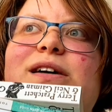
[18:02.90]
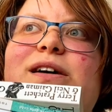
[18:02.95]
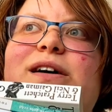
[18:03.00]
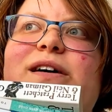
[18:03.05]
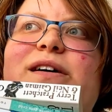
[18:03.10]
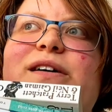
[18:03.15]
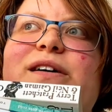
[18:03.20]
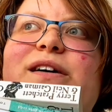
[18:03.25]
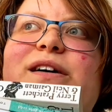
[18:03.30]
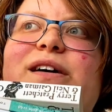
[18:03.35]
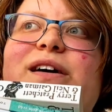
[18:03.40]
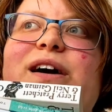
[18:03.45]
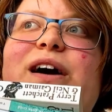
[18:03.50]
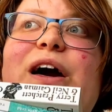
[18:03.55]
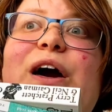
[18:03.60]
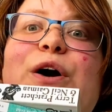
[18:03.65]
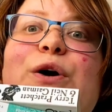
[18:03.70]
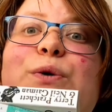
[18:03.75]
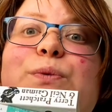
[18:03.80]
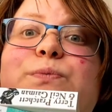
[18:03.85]
I
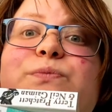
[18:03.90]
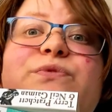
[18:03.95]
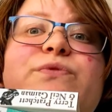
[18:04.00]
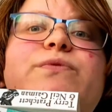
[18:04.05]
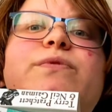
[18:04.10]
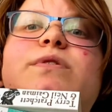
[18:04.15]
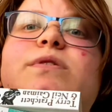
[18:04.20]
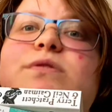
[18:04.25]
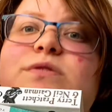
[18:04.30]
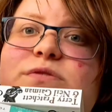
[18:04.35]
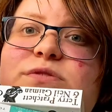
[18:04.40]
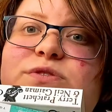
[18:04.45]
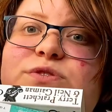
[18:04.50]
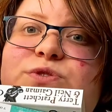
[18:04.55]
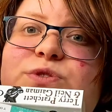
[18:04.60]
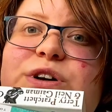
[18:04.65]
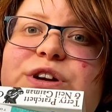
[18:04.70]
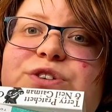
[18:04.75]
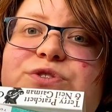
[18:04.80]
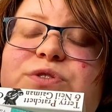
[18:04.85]
hope
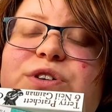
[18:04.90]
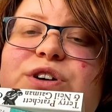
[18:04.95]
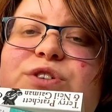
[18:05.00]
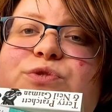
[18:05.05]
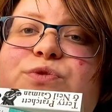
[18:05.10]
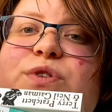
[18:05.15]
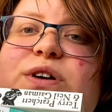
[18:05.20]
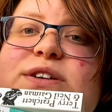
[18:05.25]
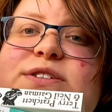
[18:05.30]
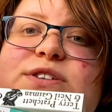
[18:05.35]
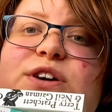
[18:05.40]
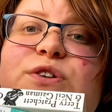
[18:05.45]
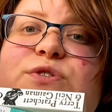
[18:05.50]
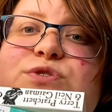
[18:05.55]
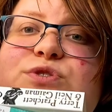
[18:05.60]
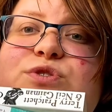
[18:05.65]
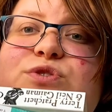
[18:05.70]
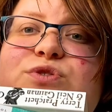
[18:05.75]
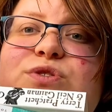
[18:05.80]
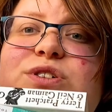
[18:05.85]
2023 is going
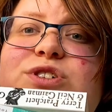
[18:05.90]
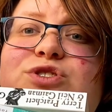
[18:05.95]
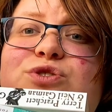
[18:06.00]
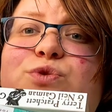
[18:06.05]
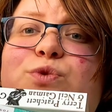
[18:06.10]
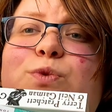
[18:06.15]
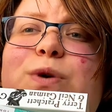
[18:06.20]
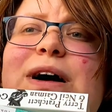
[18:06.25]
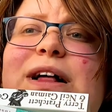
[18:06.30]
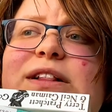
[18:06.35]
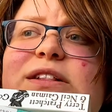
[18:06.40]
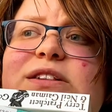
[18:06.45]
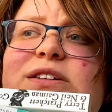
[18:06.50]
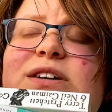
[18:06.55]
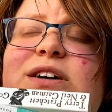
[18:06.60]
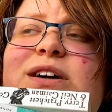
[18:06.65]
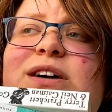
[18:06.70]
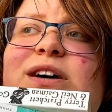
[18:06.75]
to treat you well,